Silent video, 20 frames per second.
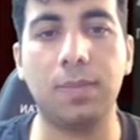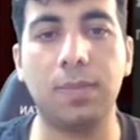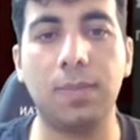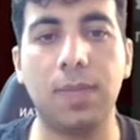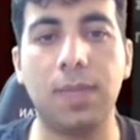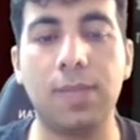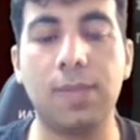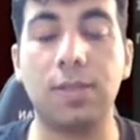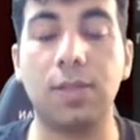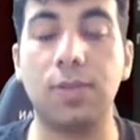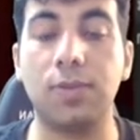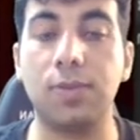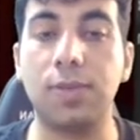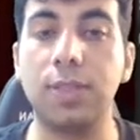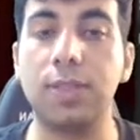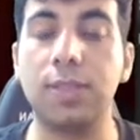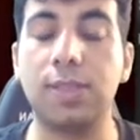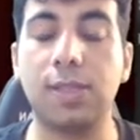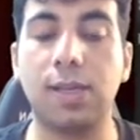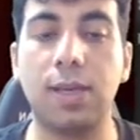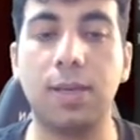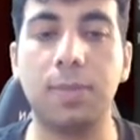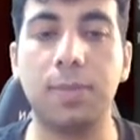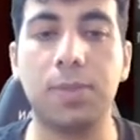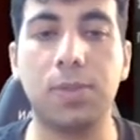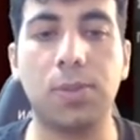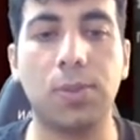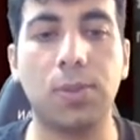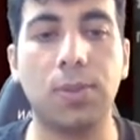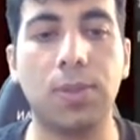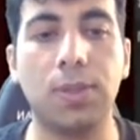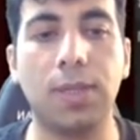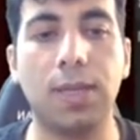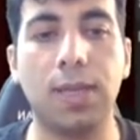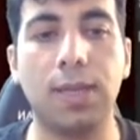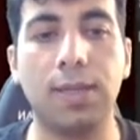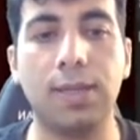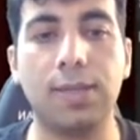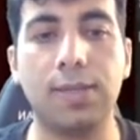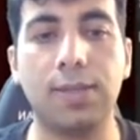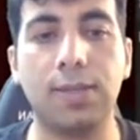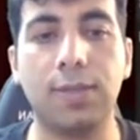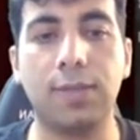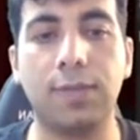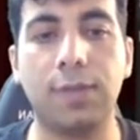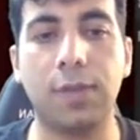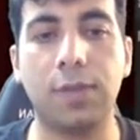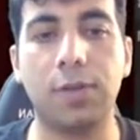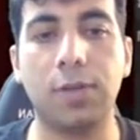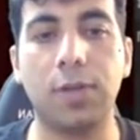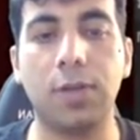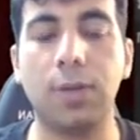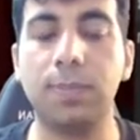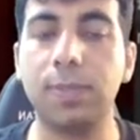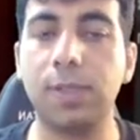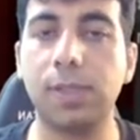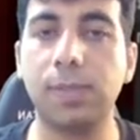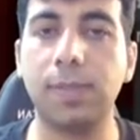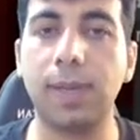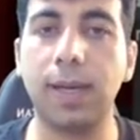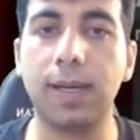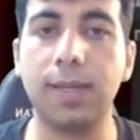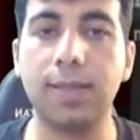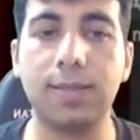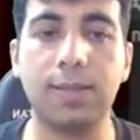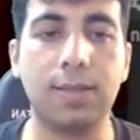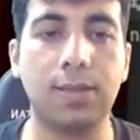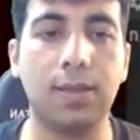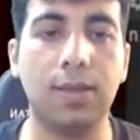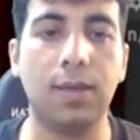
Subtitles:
it's not real time at all, and it's not very optimized,